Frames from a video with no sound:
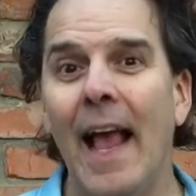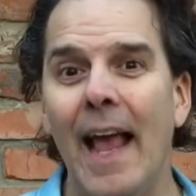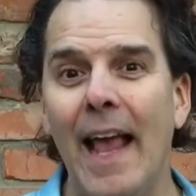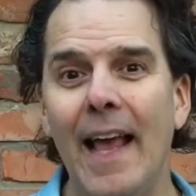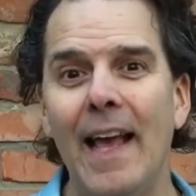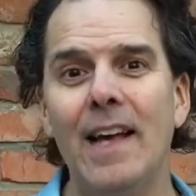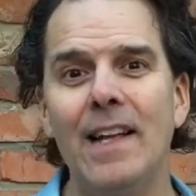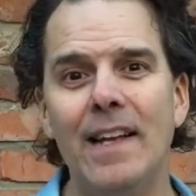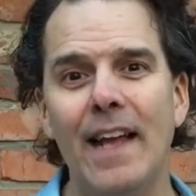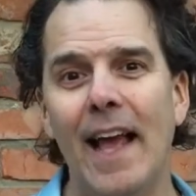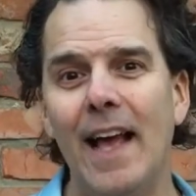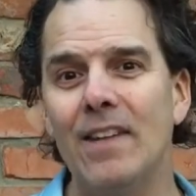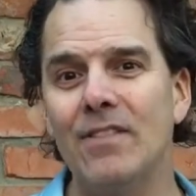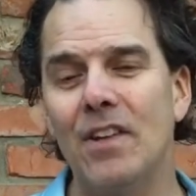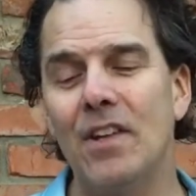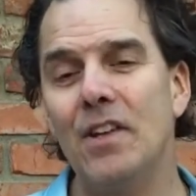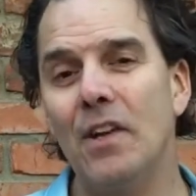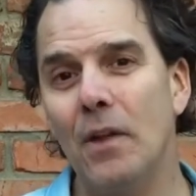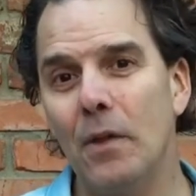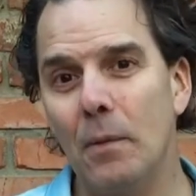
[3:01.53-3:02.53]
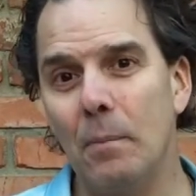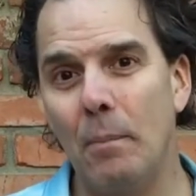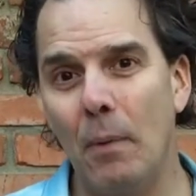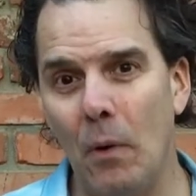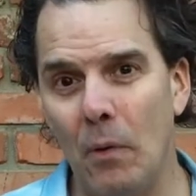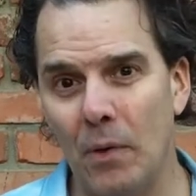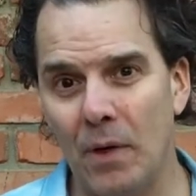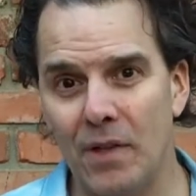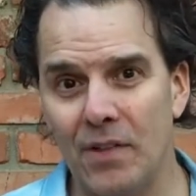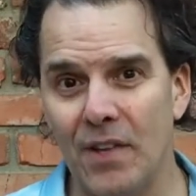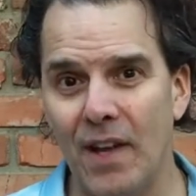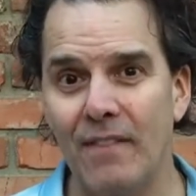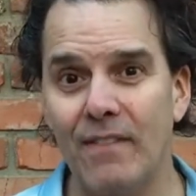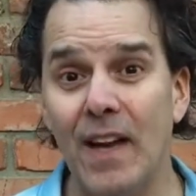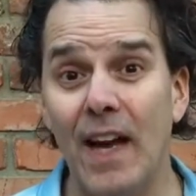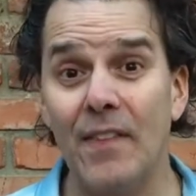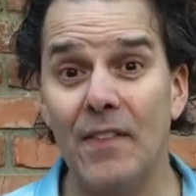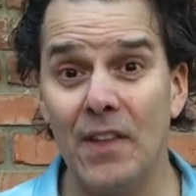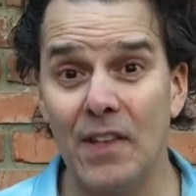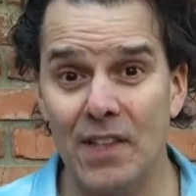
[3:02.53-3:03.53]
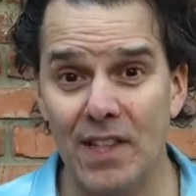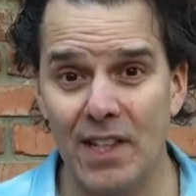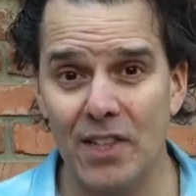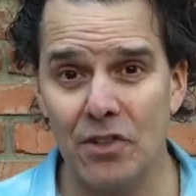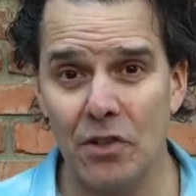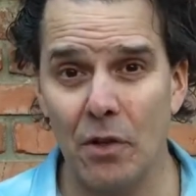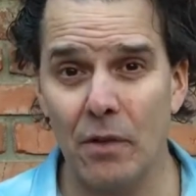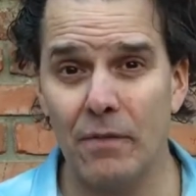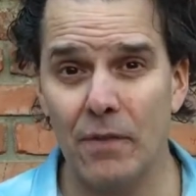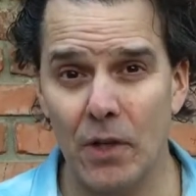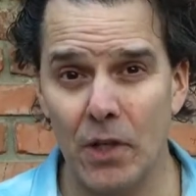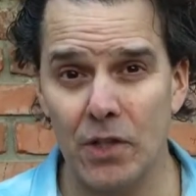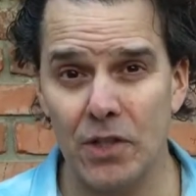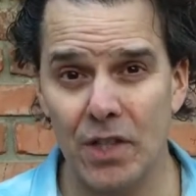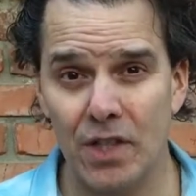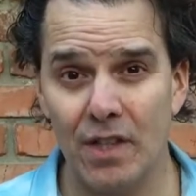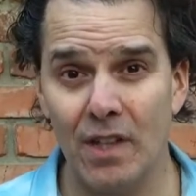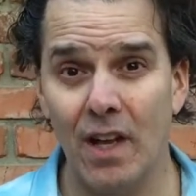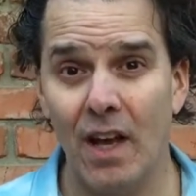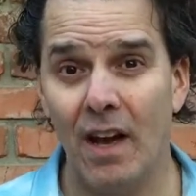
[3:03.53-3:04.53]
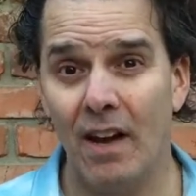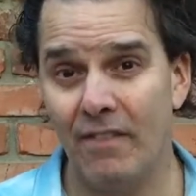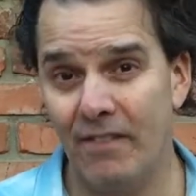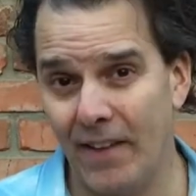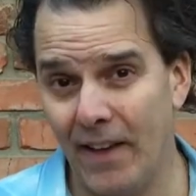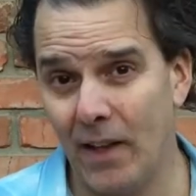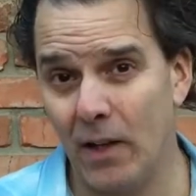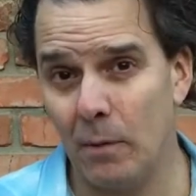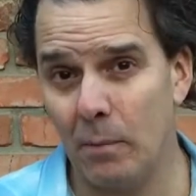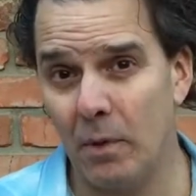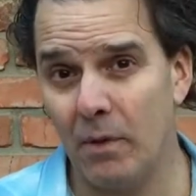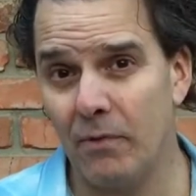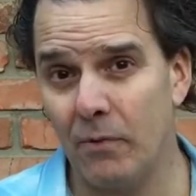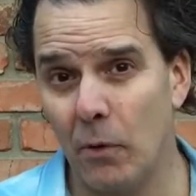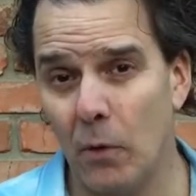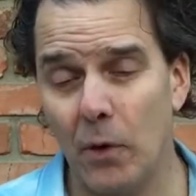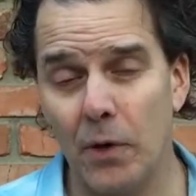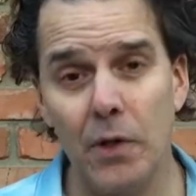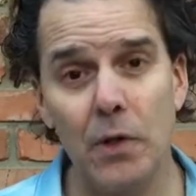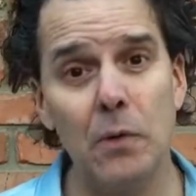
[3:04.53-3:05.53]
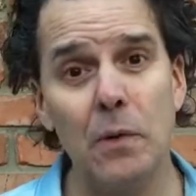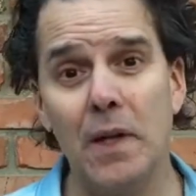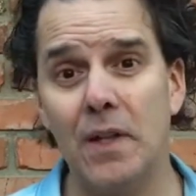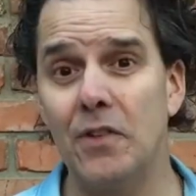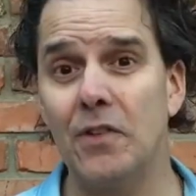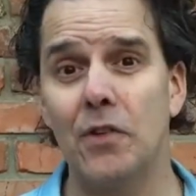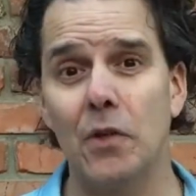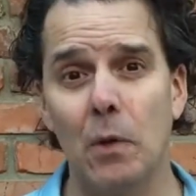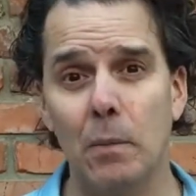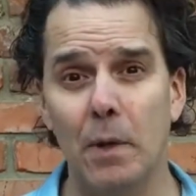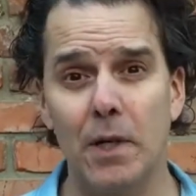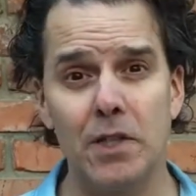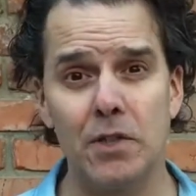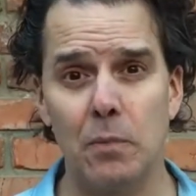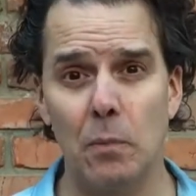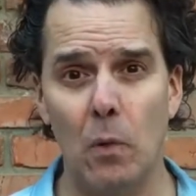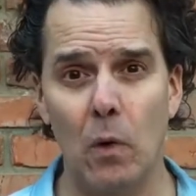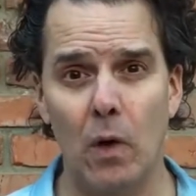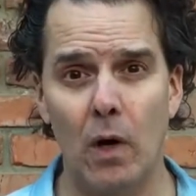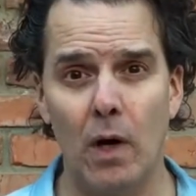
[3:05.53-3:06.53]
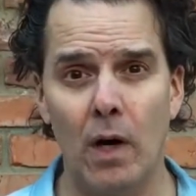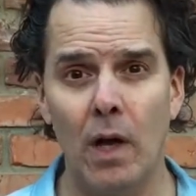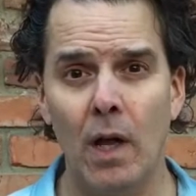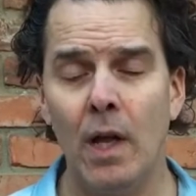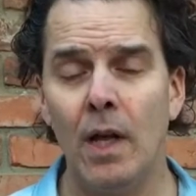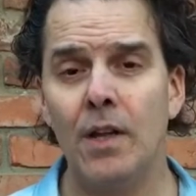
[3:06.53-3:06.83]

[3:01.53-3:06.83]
And as another bonus, I've got the digital version available for you and so much more.